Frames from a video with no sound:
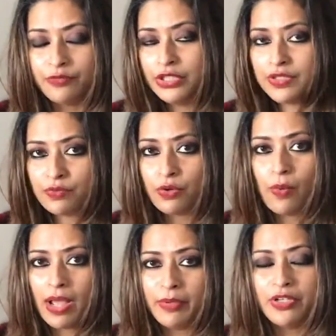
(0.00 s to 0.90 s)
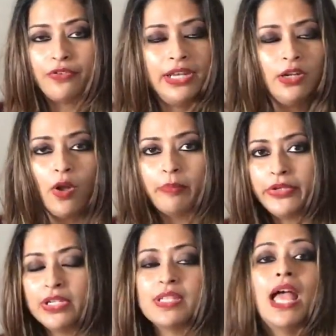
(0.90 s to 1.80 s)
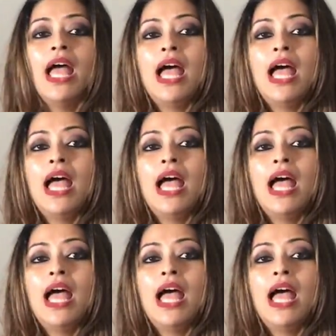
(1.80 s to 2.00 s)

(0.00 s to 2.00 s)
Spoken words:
for this requirement of helicopters.